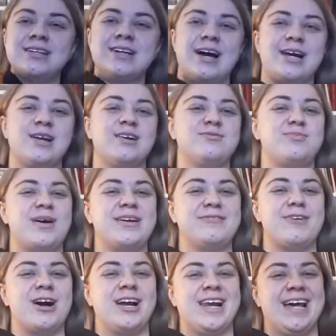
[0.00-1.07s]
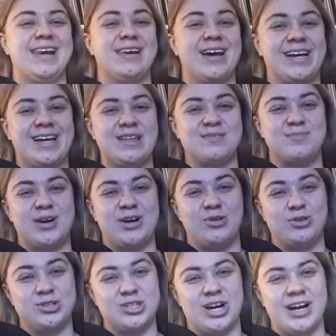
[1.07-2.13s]
love my violin like it's my
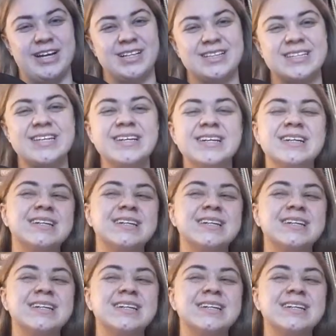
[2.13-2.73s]
own child.